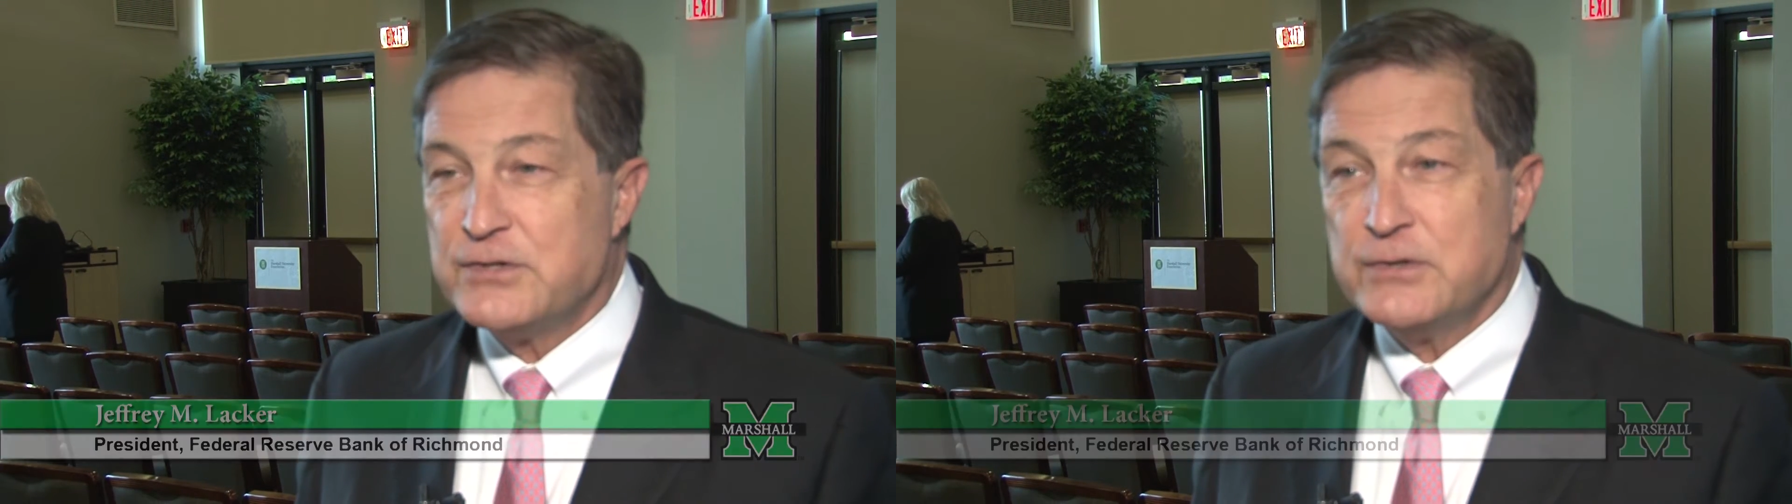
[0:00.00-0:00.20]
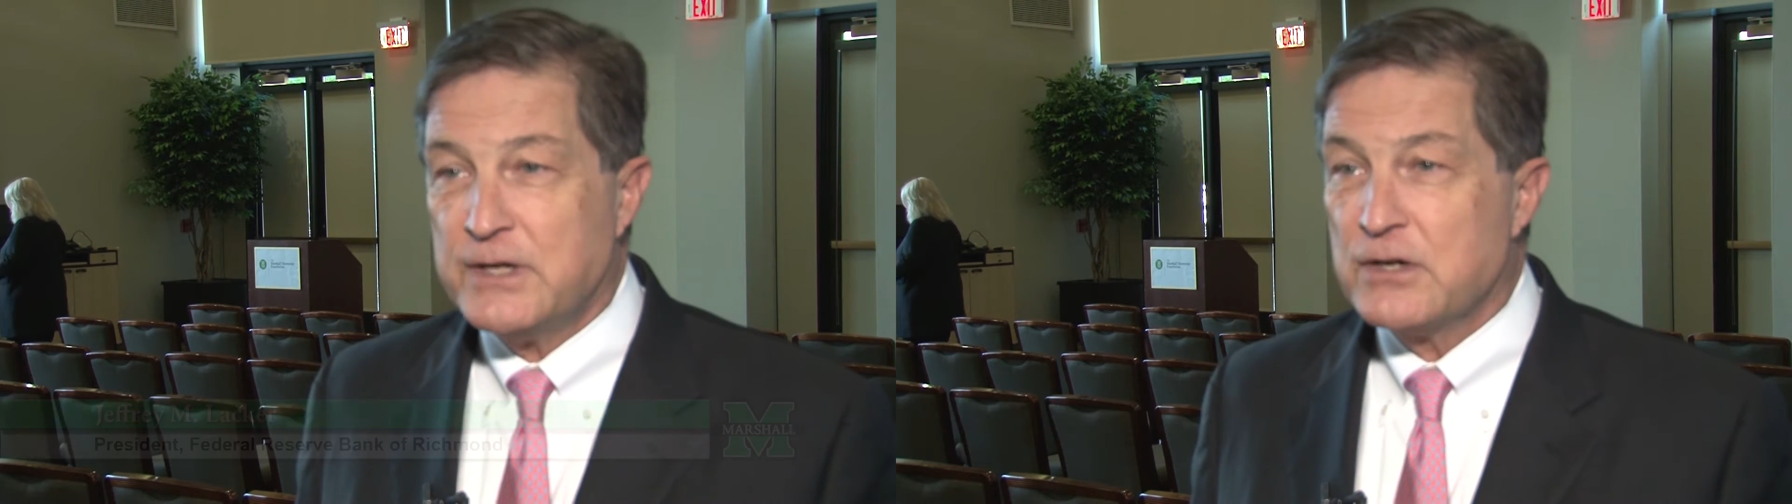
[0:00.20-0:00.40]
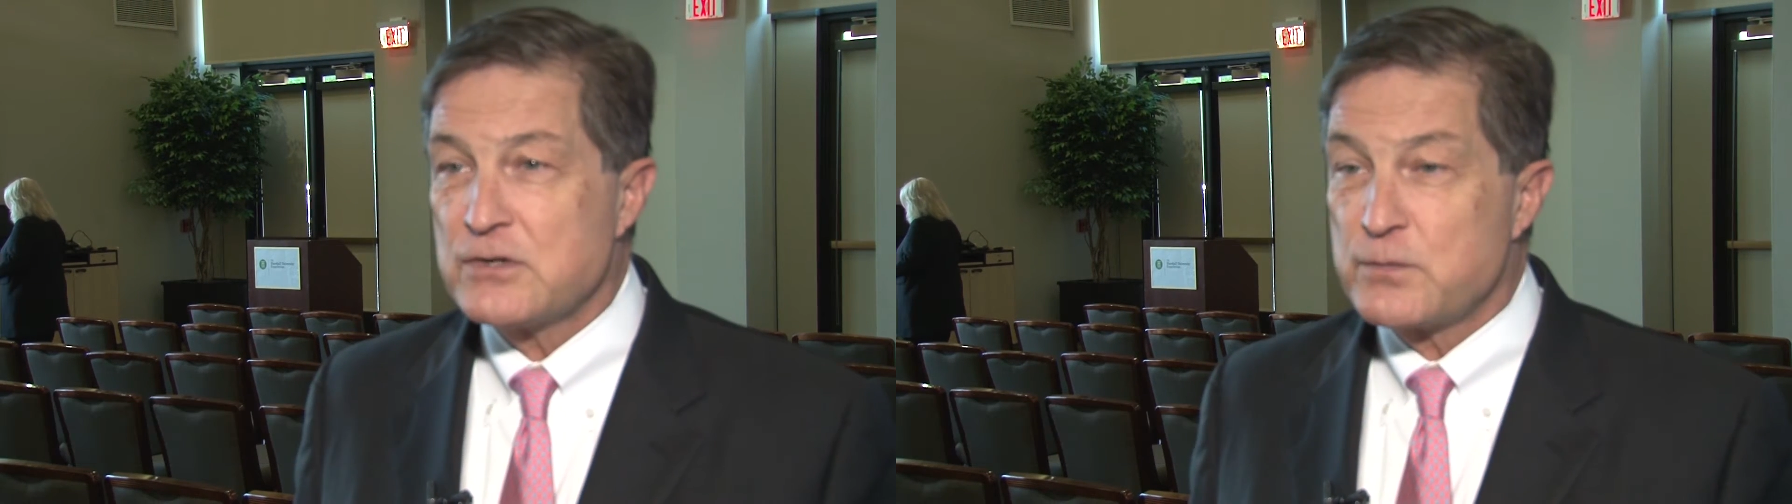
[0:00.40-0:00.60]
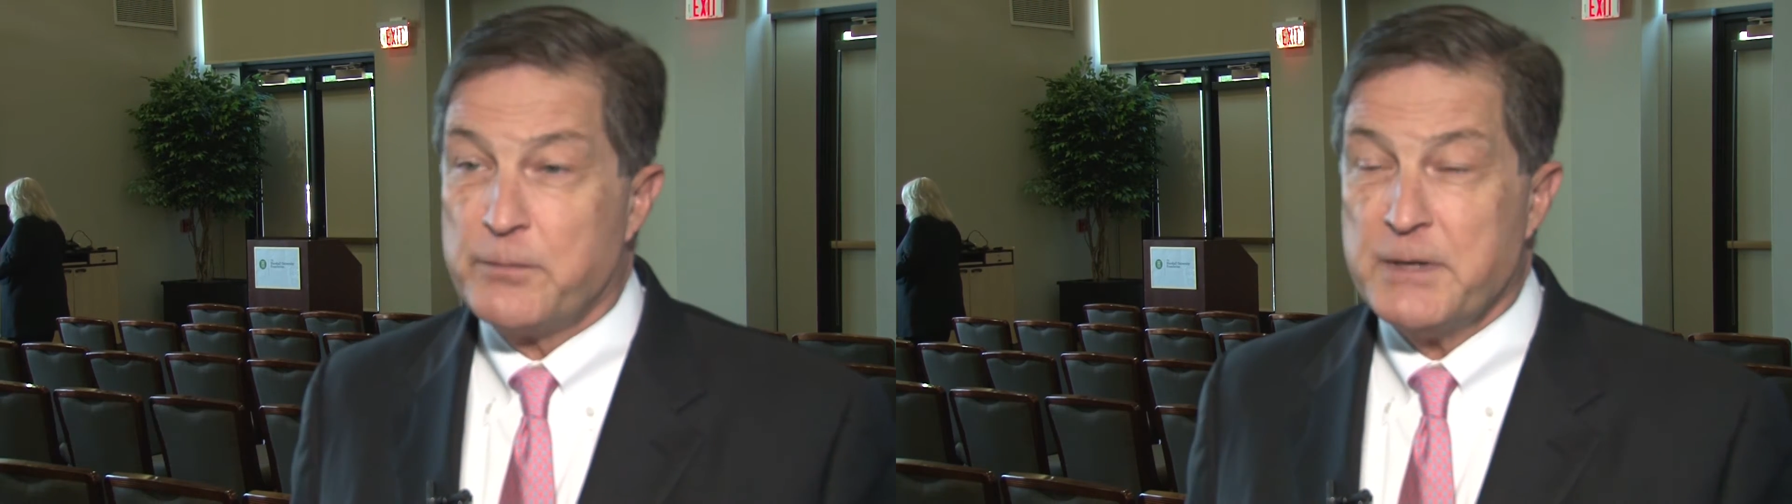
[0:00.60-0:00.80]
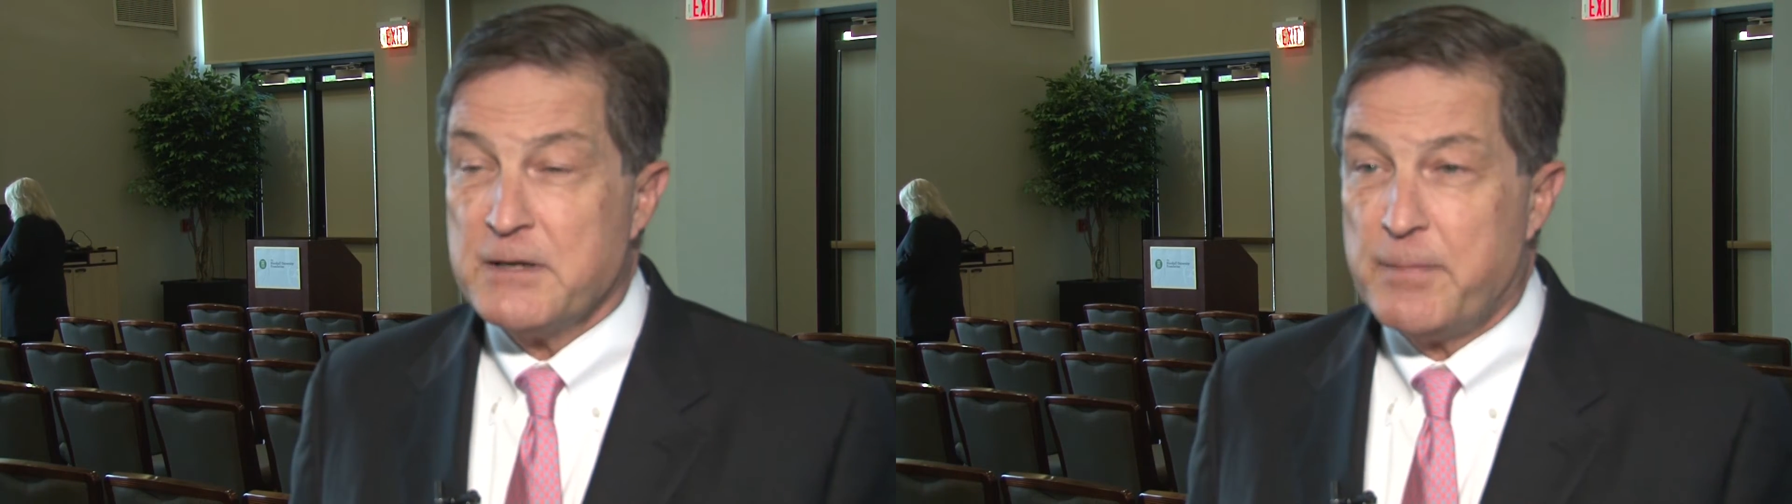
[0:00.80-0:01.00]
two years,
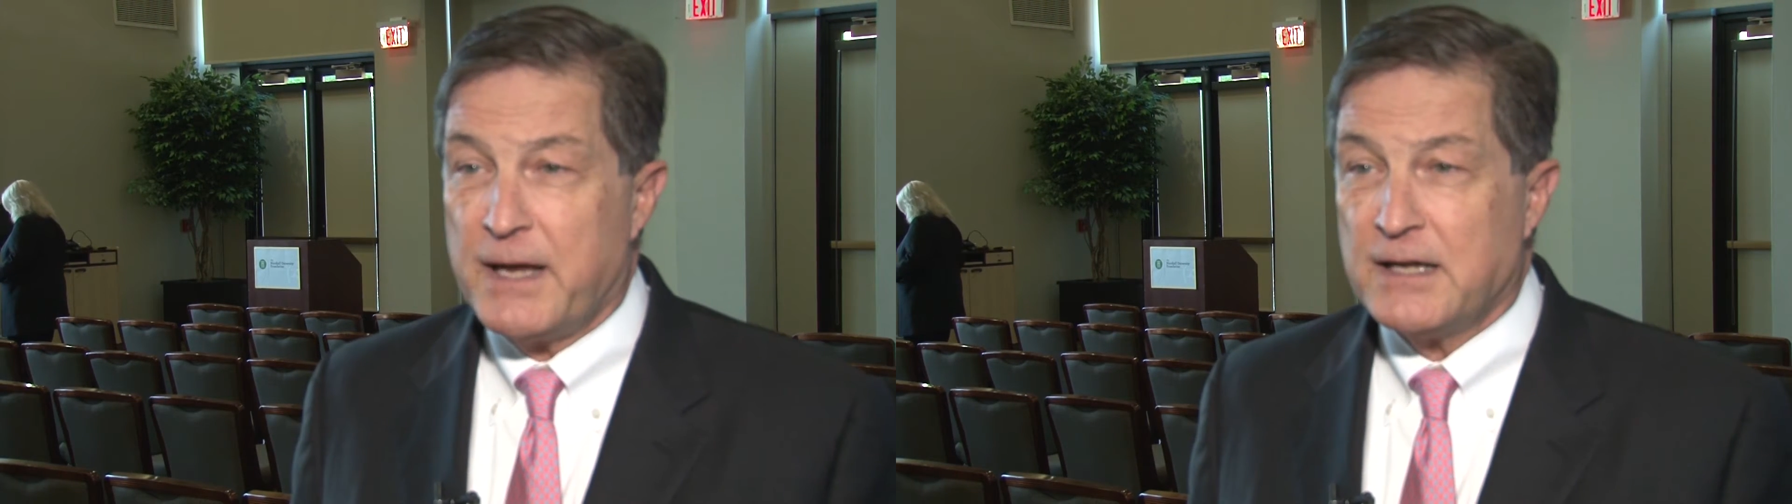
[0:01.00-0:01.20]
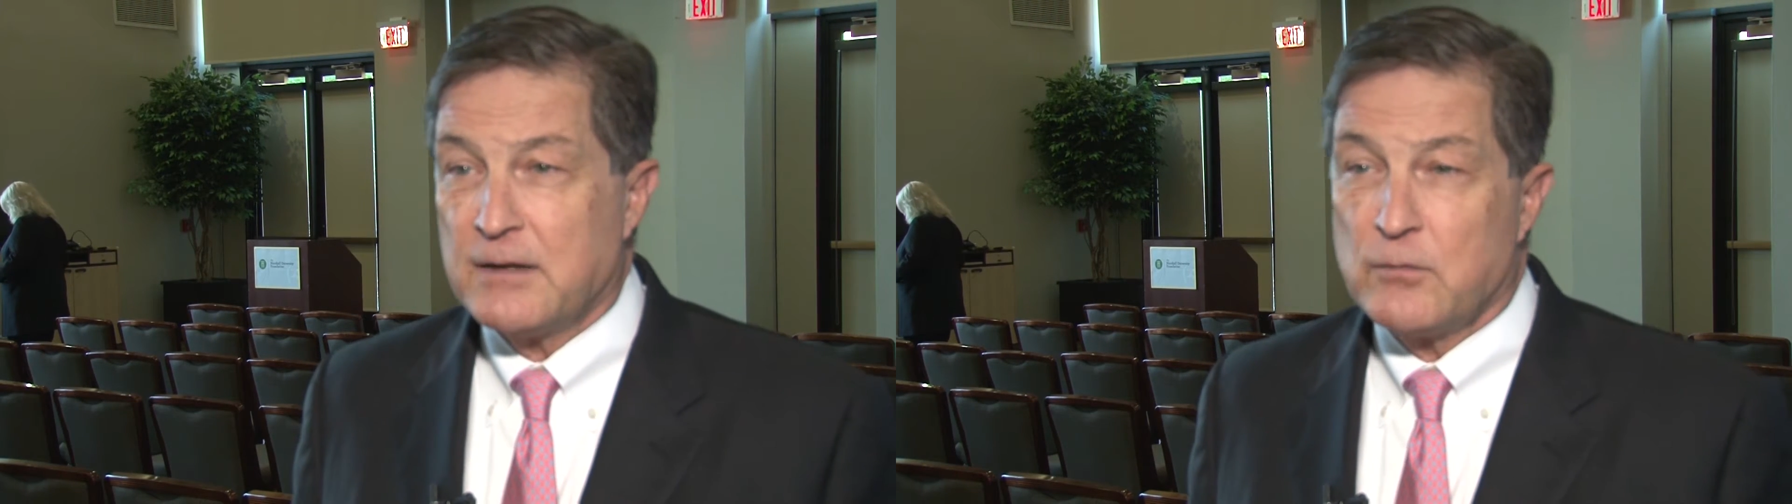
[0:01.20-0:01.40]
we've been debating it,